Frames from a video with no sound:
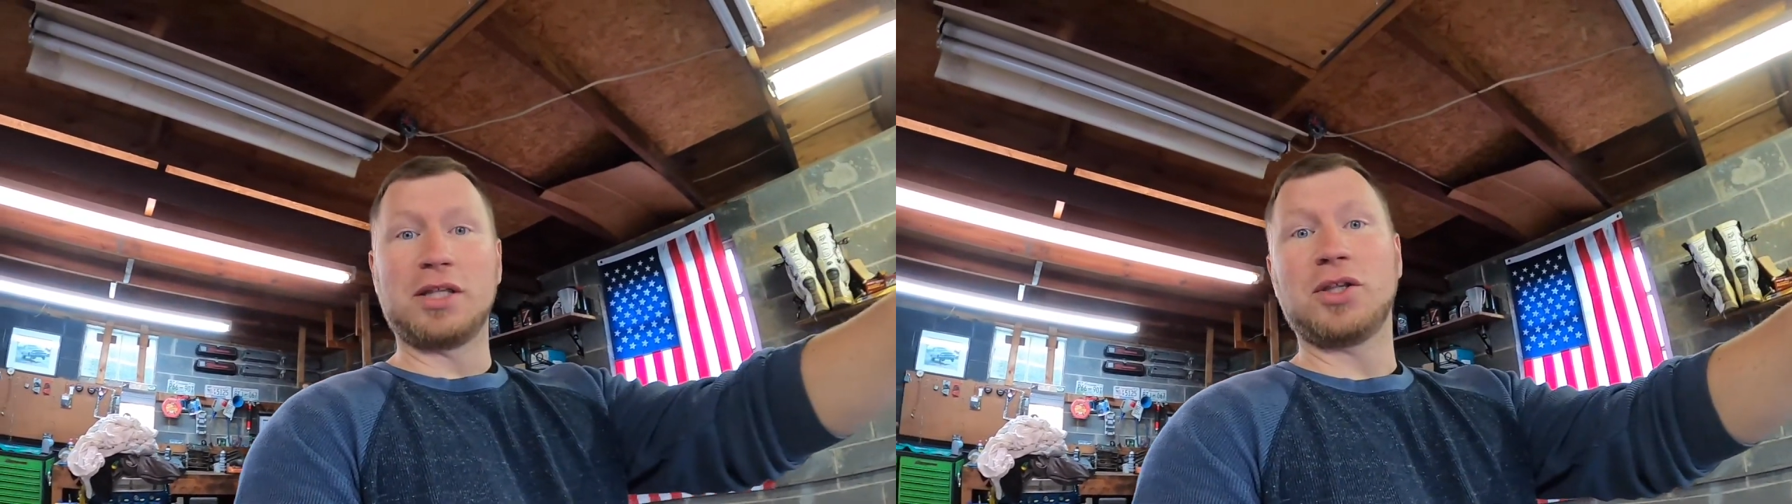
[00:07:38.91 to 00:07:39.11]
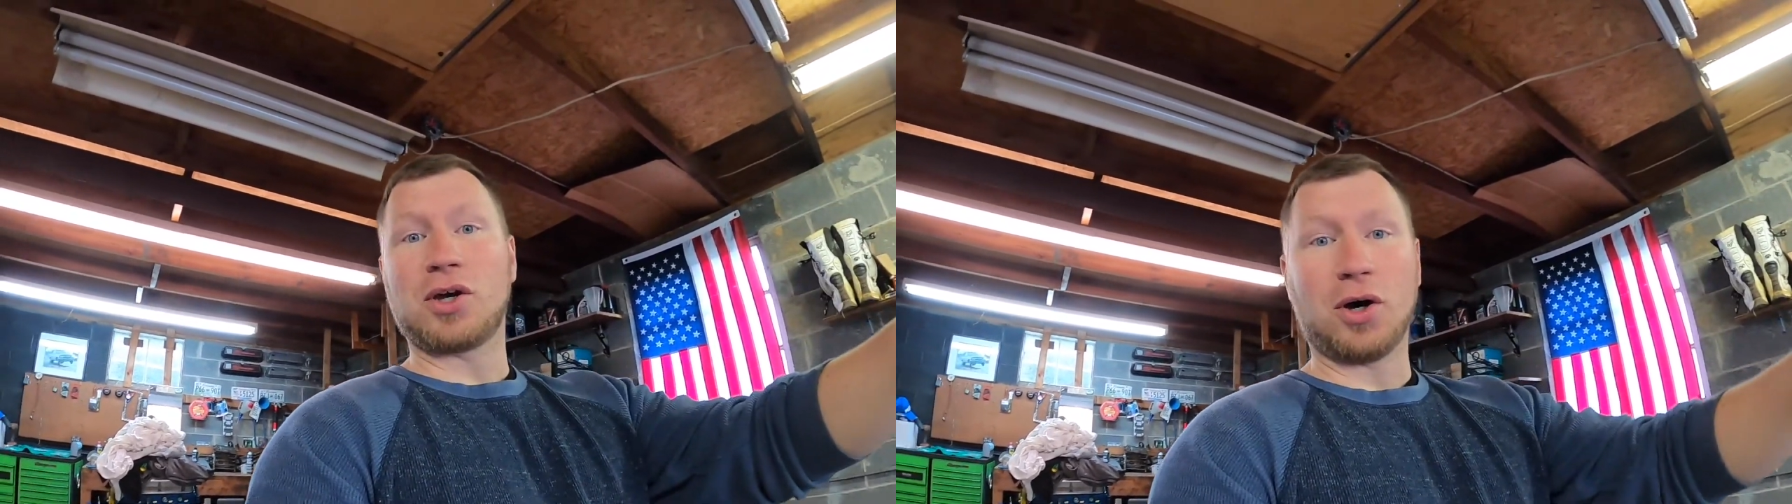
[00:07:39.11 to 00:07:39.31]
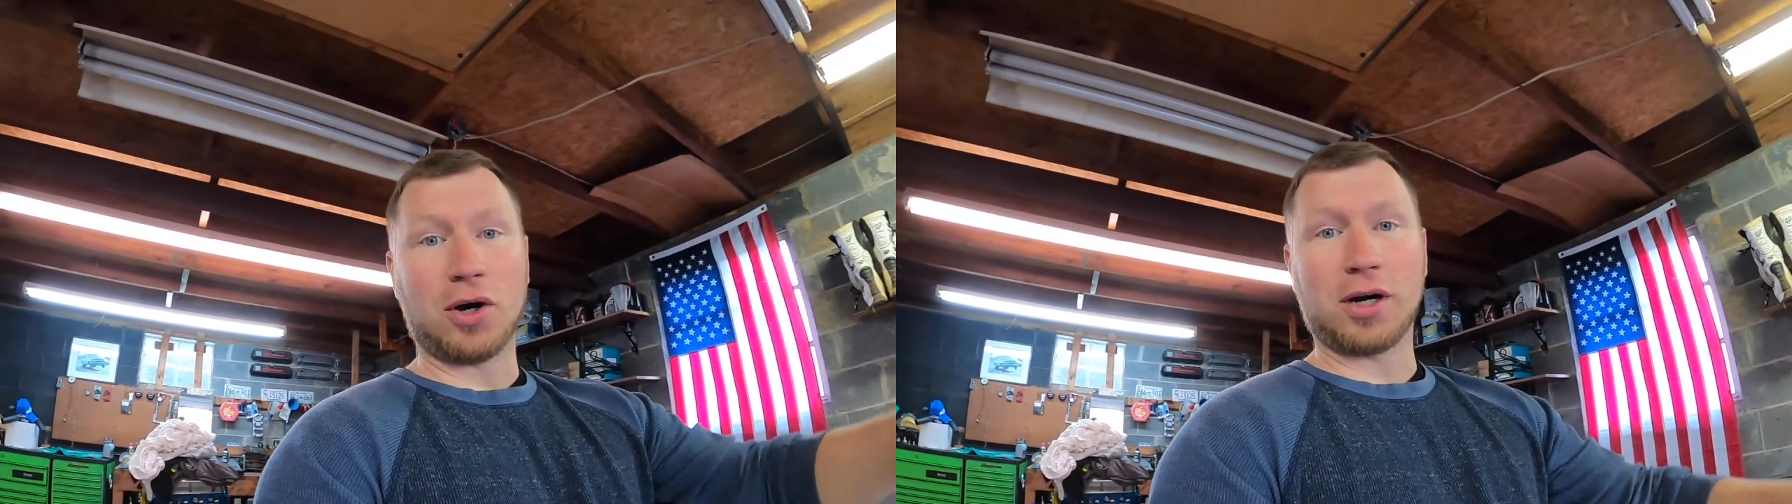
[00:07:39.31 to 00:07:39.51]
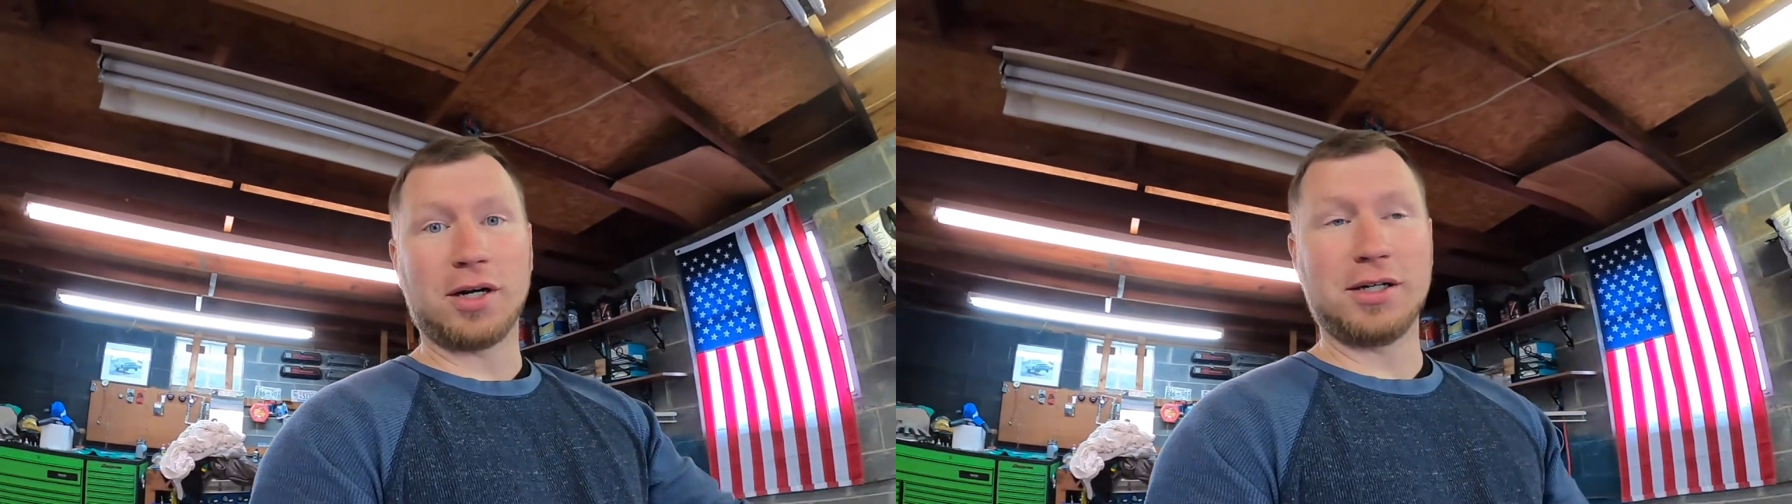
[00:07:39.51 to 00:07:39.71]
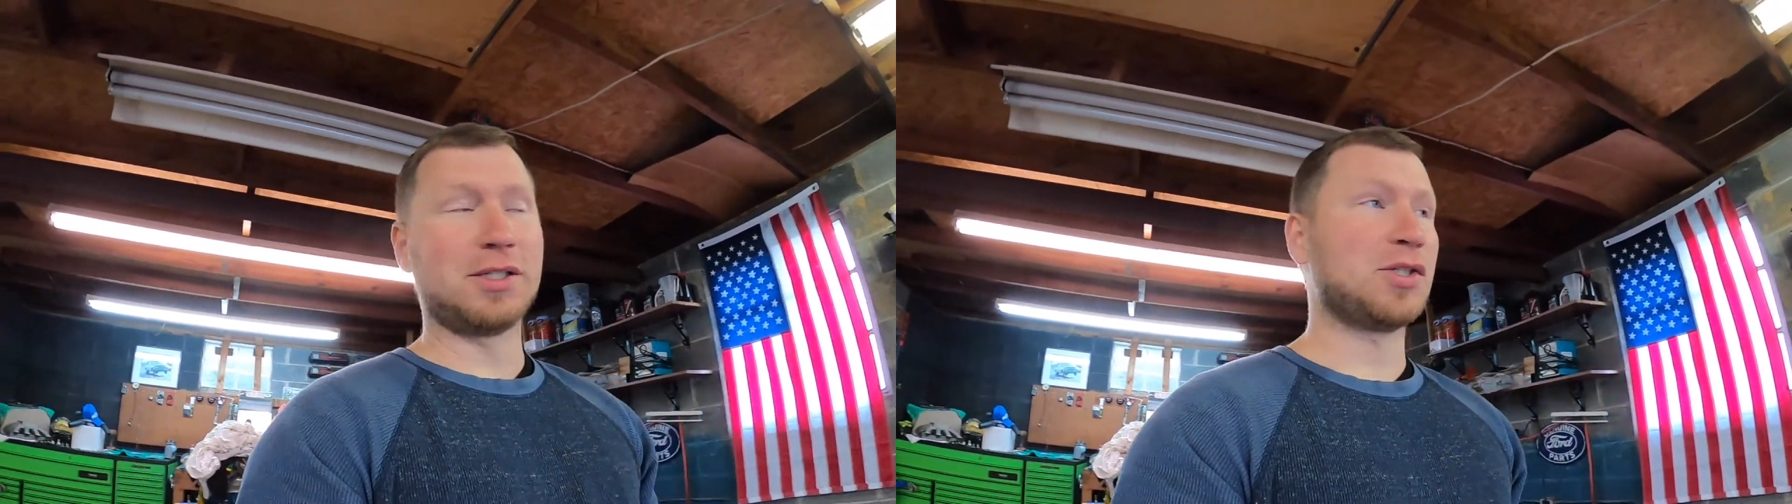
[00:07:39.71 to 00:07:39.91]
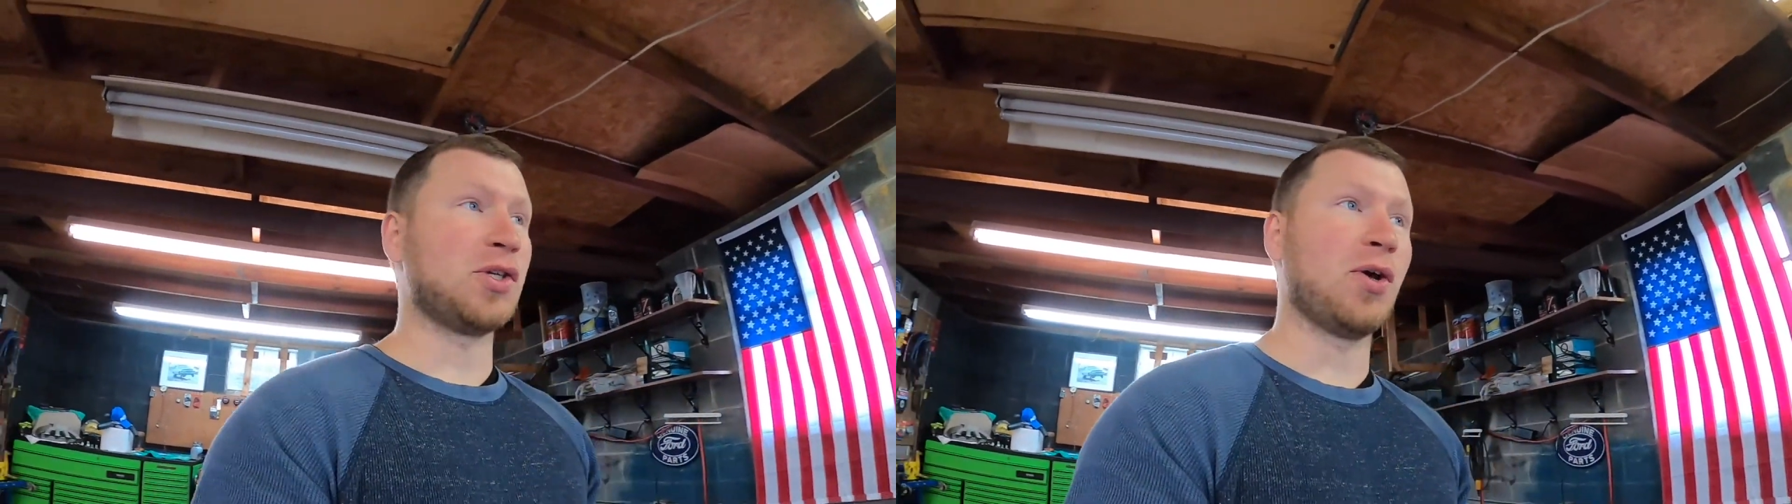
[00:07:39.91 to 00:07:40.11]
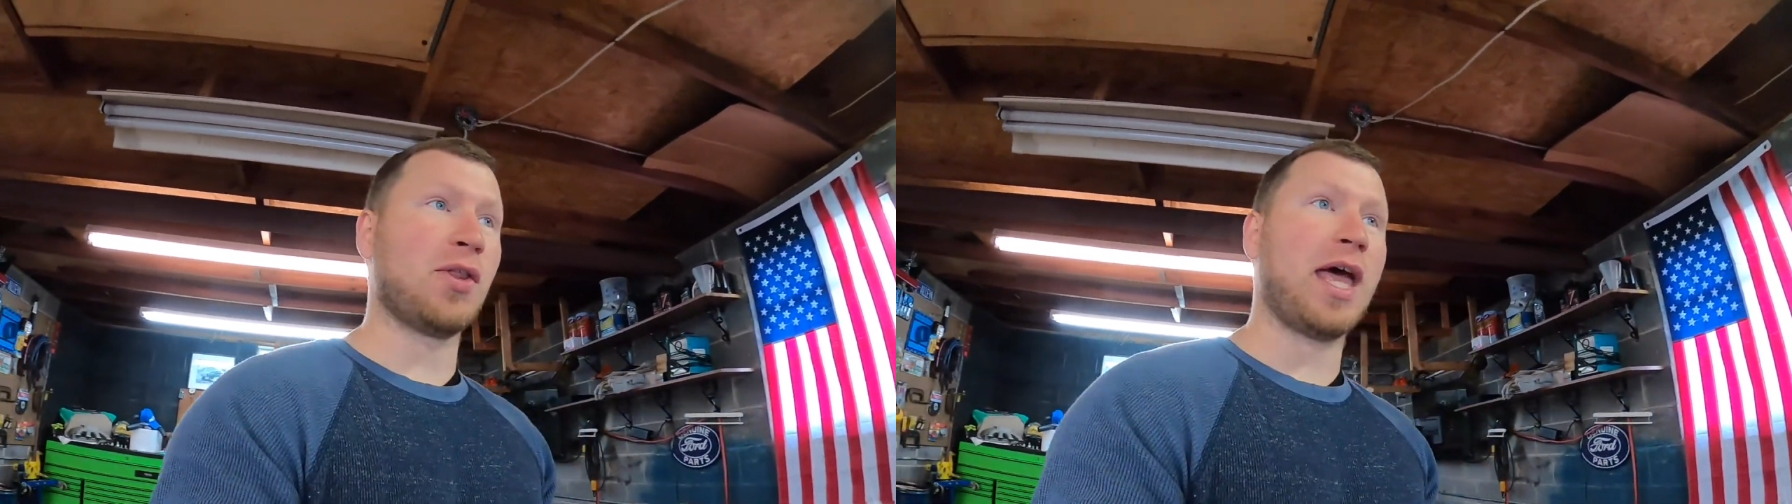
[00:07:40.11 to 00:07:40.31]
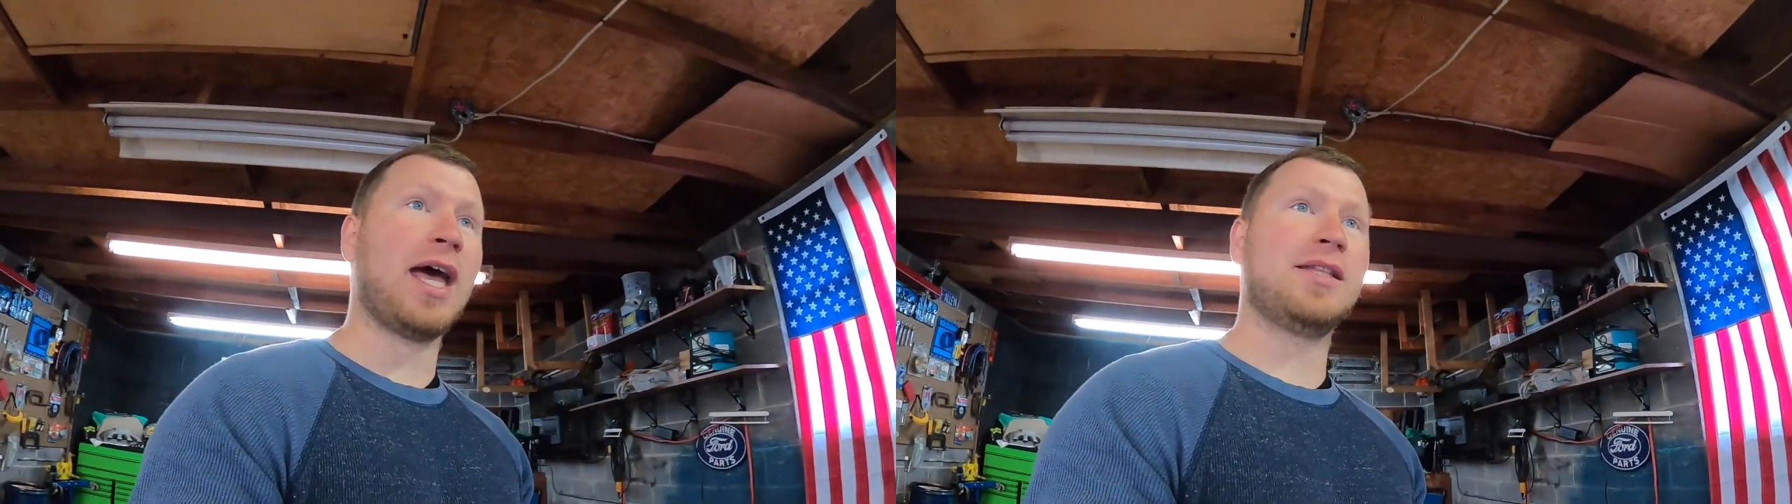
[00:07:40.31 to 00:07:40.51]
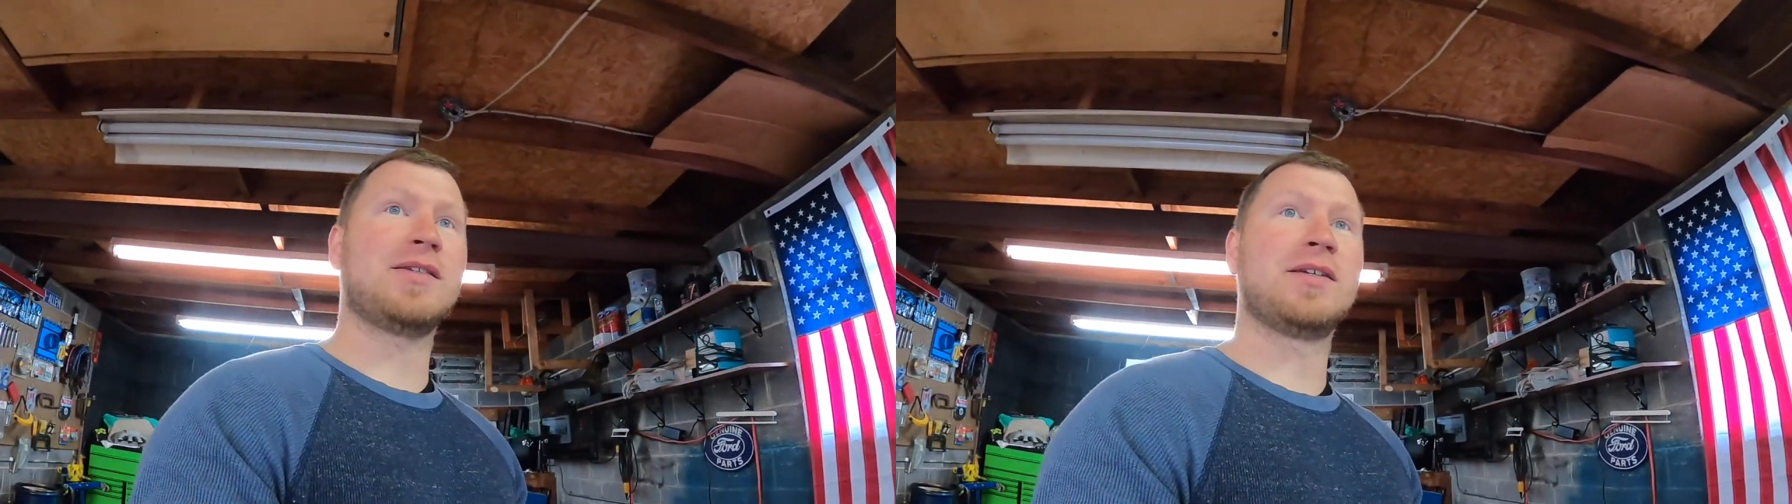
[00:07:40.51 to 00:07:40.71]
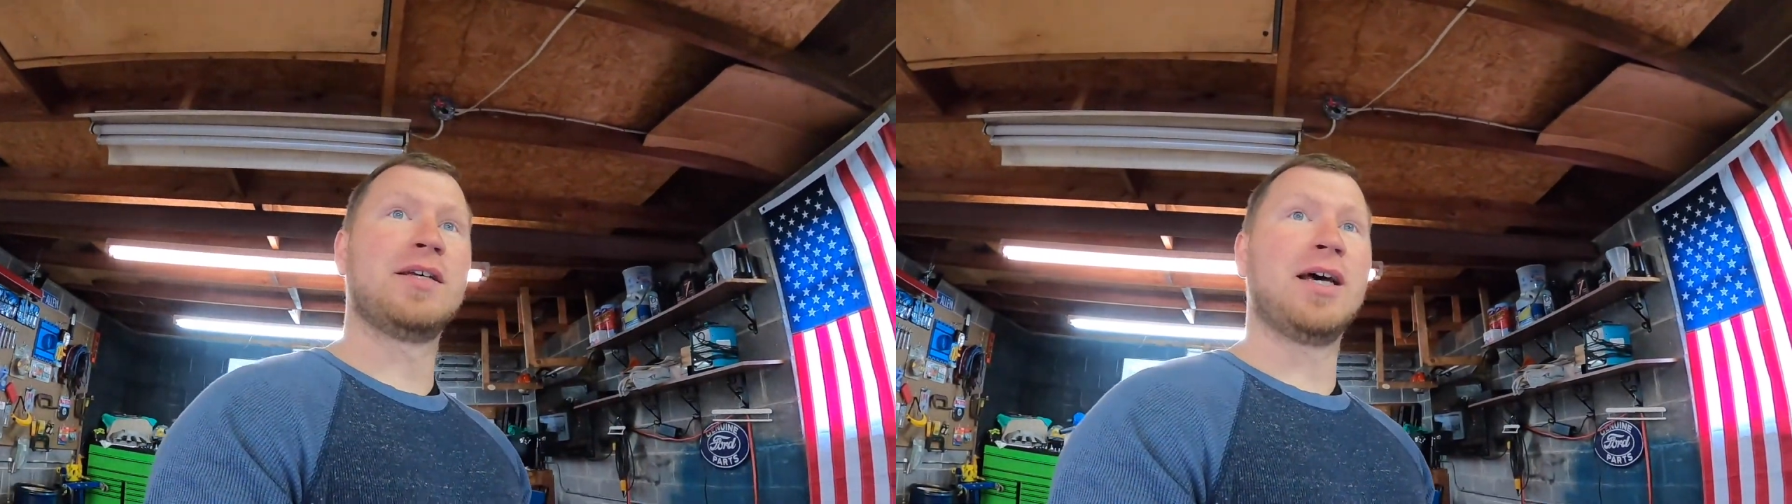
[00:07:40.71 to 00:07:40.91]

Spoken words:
in the car so that